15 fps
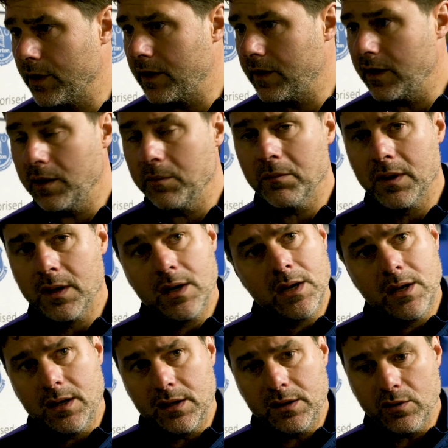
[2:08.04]
the team.
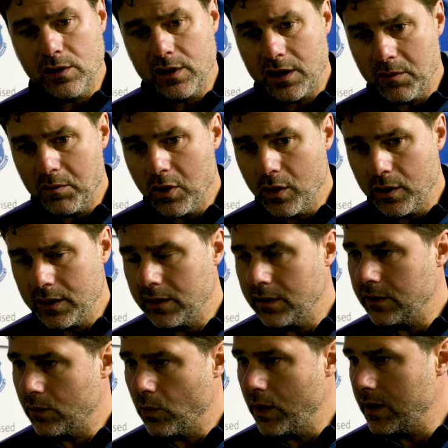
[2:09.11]
It's only keep going in
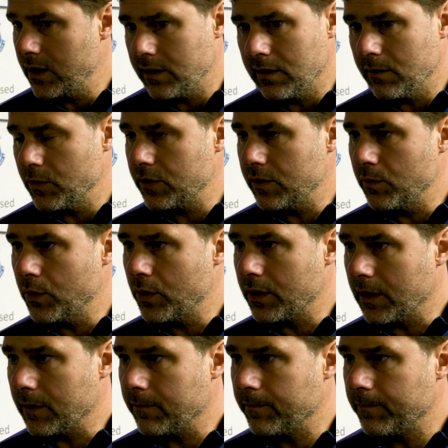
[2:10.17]
this way is the most
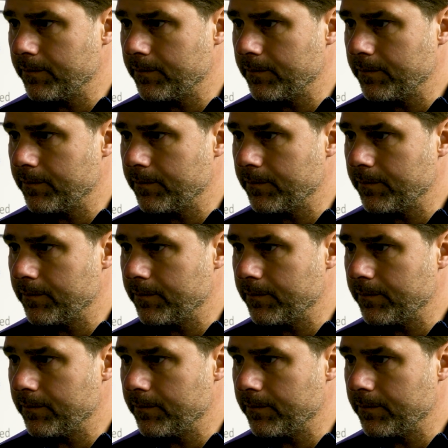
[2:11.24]
important.